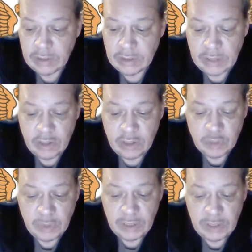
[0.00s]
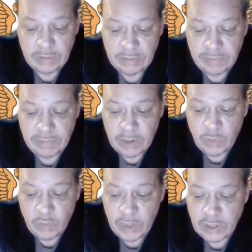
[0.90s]
Sanders believes the federal
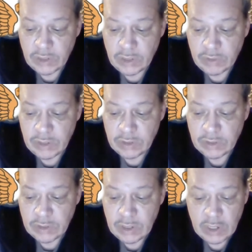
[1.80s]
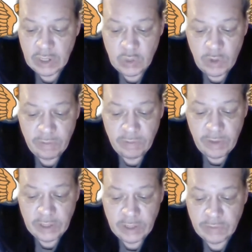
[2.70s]
wage increase
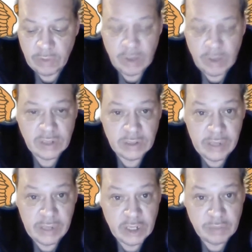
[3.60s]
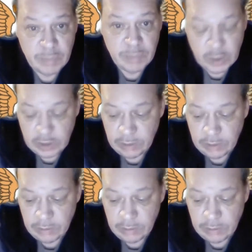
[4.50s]
qualifies for the reconciliation budget,